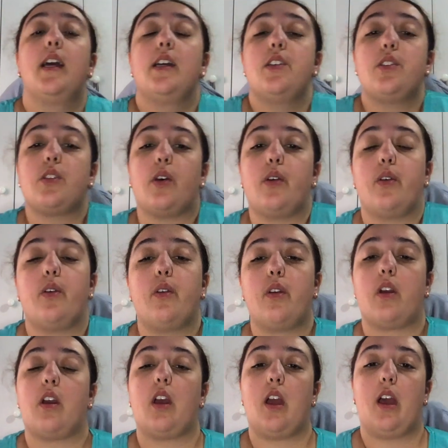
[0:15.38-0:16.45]
So,
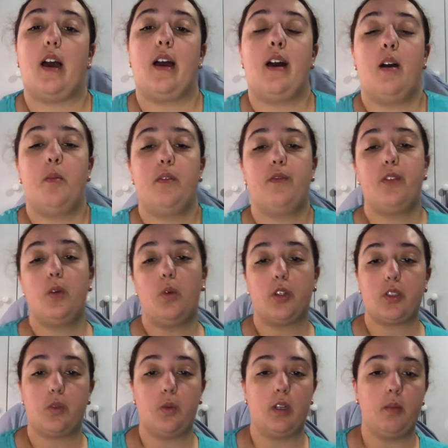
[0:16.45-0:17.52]
if you
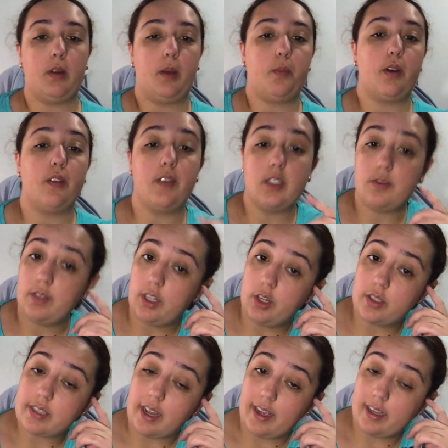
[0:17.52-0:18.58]
watched one of my previous
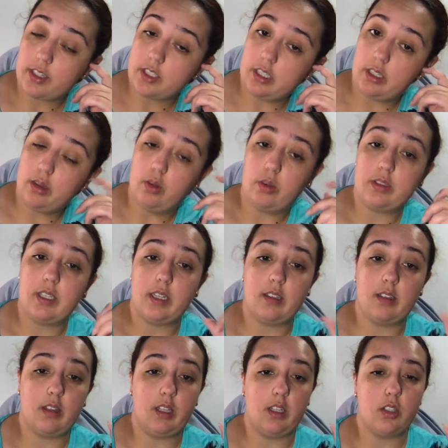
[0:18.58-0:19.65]
videos, I actually looked at
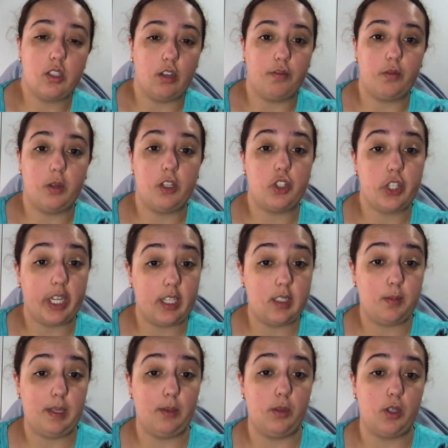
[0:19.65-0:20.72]
the software
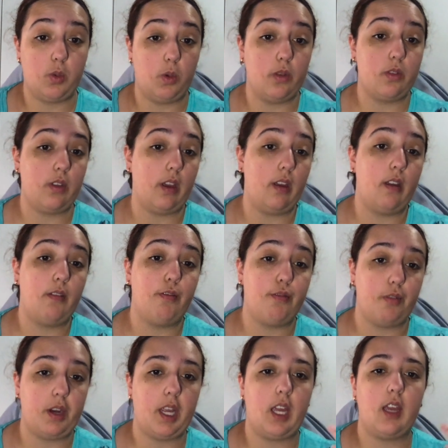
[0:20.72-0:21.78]
Shakespeare, which was a
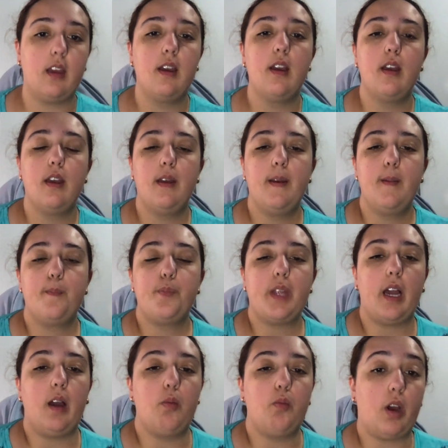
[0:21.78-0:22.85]
free
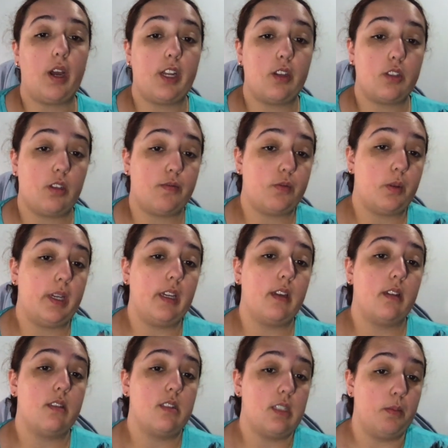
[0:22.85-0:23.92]
writing software
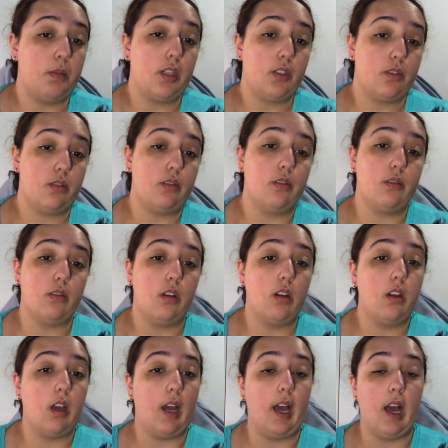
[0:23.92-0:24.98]
similar to
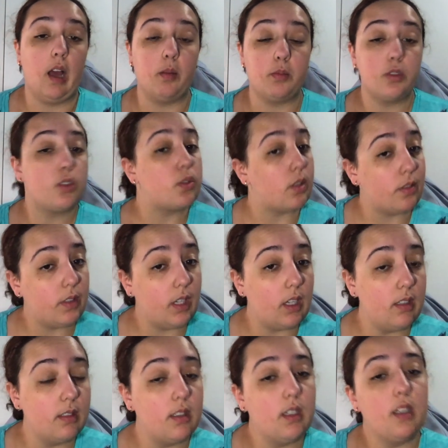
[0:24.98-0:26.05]
Scrivener.